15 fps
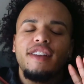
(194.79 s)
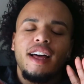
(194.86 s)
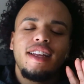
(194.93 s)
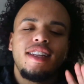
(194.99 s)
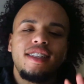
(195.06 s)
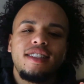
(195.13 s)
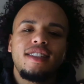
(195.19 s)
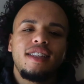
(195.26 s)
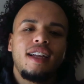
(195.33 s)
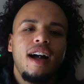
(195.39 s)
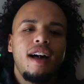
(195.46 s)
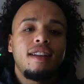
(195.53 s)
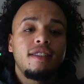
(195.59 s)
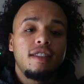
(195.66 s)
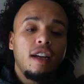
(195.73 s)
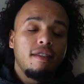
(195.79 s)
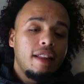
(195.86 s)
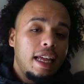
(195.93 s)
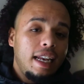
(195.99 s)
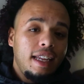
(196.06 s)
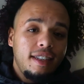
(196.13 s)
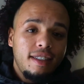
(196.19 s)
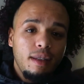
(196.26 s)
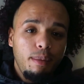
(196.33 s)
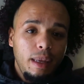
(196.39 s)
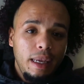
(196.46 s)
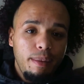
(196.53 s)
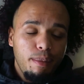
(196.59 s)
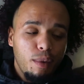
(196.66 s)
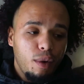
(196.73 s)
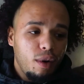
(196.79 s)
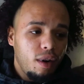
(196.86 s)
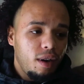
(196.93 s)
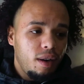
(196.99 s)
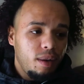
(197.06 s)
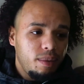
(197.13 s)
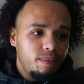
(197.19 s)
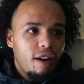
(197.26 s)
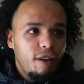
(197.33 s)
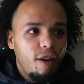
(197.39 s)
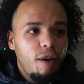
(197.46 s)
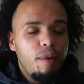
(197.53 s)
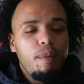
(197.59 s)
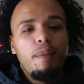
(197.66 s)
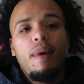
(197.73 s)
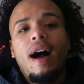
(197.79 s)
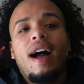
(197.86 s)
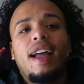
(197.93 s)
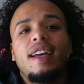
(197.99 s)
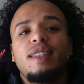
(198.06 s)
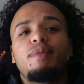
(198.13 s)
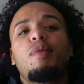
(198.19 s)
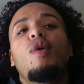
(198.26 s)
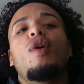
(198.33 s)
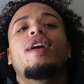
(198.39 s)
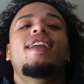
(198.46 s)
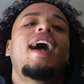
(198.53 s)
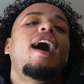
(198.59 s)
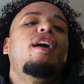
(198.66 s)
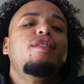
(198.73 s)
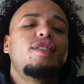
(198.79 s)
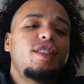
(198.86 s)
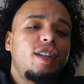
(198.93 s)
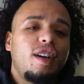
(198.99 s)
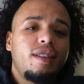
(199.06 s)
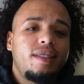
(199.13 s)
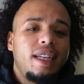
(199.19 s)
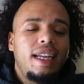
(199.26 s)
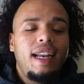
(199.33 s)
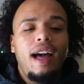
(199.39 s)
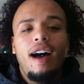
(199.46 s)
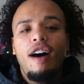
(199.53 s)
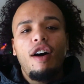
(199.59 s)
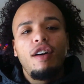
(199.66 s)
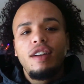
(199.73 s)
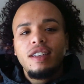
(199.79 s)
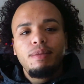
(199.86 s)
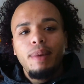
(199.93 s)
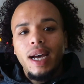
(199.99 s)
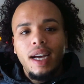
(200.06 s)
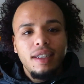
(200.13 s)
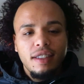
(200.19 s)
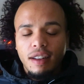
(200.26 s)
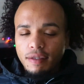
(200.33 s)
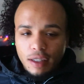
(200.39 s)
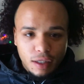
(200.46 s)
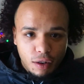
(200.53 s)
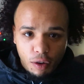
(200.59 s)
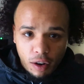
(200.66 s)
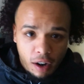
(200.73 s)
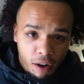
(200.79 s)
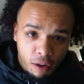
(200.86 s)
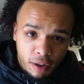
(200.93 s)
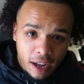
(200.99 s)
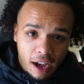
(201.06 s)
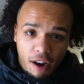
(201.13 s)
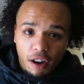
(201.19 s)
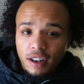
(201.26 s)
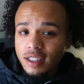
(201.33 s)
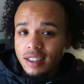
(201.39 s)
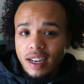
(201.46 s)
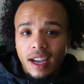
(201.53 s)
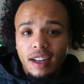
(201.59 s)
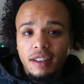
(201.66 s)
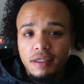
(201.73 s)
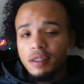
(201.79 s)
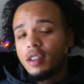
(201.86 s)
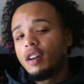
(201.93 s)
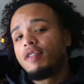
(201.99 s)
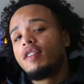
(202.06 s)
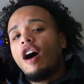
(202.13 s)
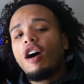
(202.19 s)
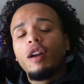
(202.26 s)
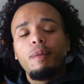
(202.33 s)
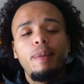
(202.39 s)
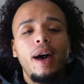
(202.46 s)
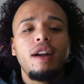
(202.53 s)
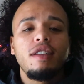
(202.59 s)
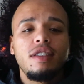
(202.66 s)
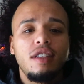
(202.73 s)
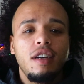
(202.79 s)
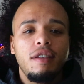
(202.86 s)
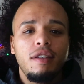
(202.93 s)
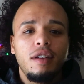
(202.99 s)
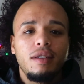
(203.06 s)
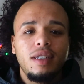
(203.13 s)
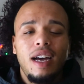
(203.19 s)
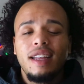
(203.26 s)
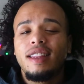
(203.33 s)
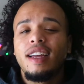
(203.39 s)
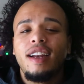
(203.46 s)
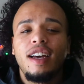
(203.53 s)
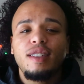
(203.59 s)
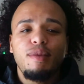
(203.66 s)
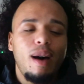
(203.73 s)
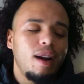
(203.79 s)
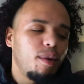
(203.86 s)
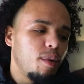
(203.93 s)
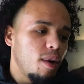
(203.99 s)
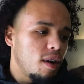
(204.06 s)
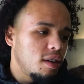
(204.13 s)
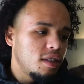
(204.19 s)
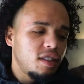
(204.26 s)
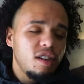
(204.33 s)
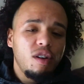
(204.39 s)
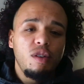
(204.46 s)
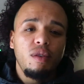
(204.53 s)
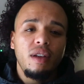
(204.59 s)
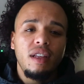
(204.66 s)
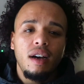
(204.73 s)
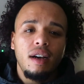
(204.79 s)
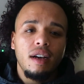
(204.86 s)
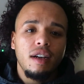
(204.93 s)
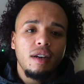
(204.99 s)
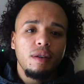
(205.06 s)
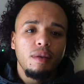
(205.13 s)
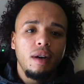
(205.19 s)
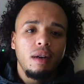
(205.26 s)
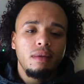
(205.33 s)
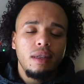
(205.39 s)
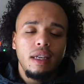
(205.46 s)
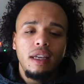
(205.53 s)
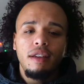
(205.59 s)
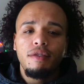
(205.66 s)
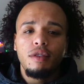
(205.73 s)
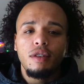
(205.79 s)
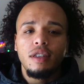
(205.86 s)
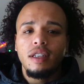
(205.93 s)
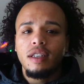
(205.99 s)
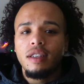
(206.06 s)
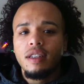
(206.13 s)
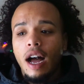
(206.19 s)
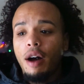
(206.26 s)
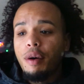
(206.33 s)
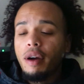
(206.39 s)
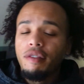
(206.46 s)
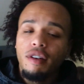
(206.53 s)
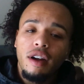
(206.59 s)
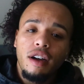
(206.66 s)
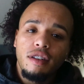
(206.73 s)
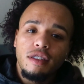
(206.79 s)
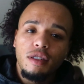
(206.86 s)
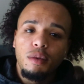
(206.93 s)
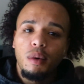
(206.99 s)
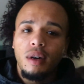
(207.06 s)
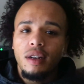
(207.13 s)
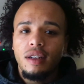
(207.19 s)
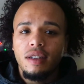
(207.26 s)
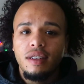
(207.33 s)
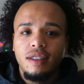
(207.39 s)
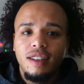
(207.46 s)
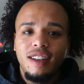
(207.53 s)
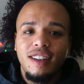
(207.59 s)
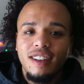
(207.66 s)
I feel like this is the kind of stuff that needs to be more, I don't know, I guess more announced. You know what I'm saying? Not all this bad stuff that's going on, not all this negative stuff, all the better stuff. You know what I'm saying? I think that's why the world is so uh, corrupt and evil and however else you want to